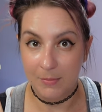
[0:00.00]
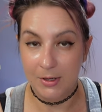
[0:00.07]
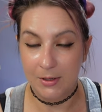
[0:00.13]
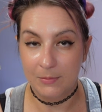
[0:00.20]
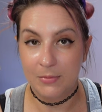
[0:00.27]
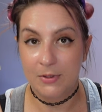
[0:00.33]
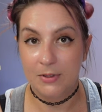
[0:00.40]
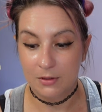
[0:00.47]

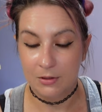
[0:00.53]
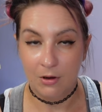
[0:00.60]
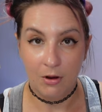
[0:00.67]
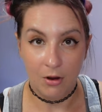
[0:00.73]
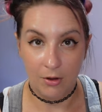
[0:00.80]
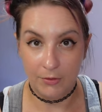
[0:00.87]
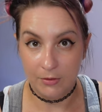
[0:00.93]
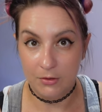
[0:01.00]
up
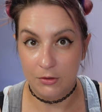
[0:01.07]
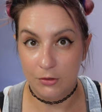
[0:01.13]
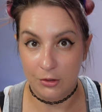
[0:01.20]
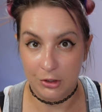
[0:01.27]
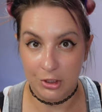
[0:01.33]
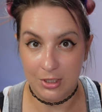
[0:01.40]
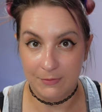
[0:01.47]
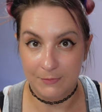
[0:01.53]
all their
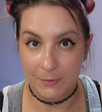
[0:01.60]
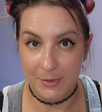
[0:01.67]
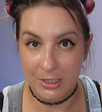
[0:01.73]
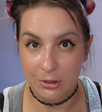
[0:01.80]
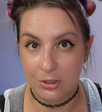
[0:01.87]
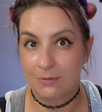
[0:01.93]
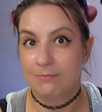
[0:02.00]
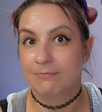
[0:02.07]
nutrition
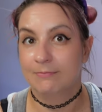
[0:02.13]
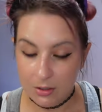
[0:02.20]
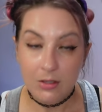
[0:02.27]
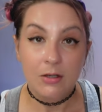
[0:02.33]
information.